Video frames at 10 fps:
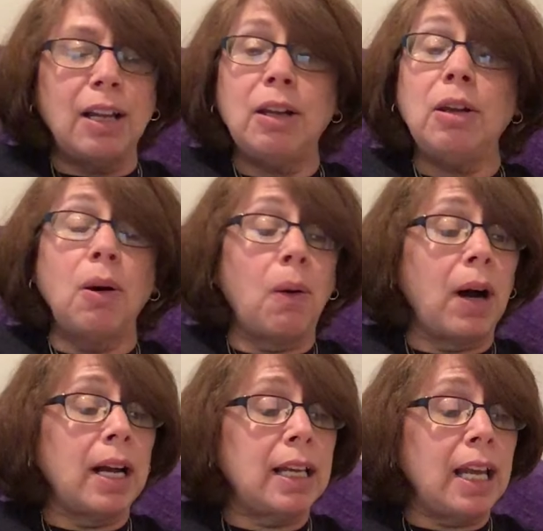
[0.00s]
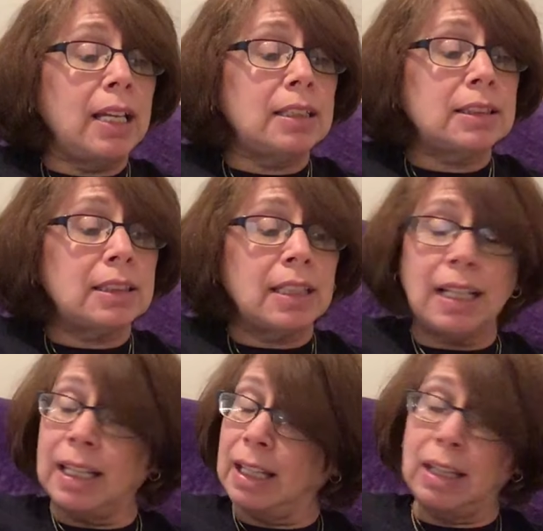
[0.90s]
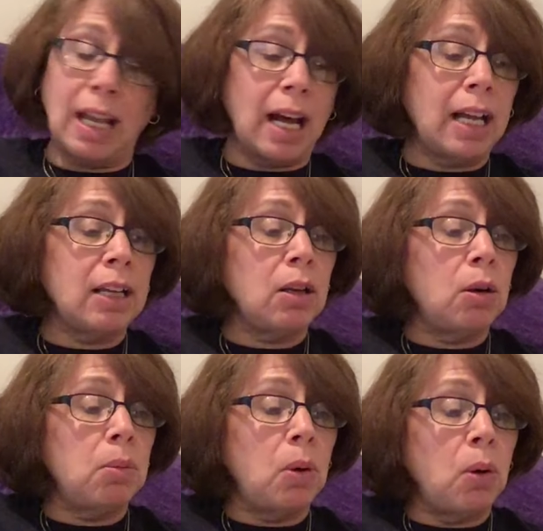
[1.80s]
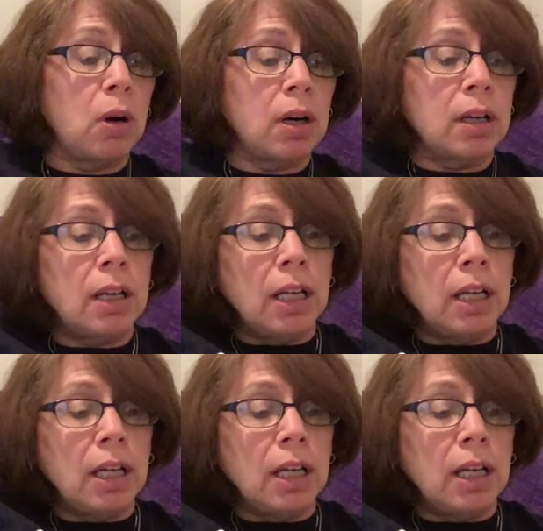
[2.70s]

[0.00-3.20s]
No, I ain't. Not no more.